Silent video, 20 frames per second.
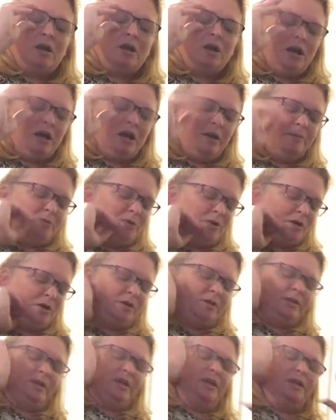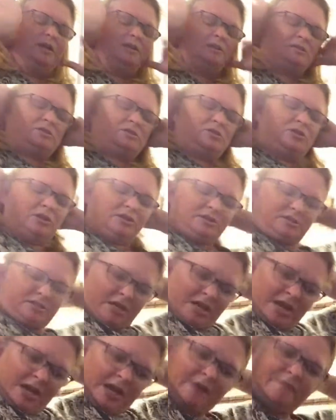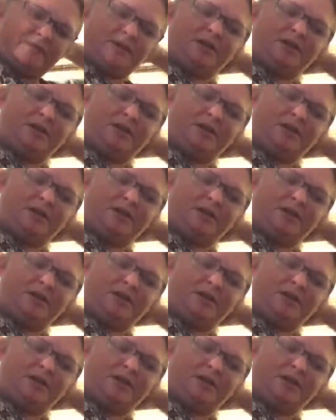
currently it's good to have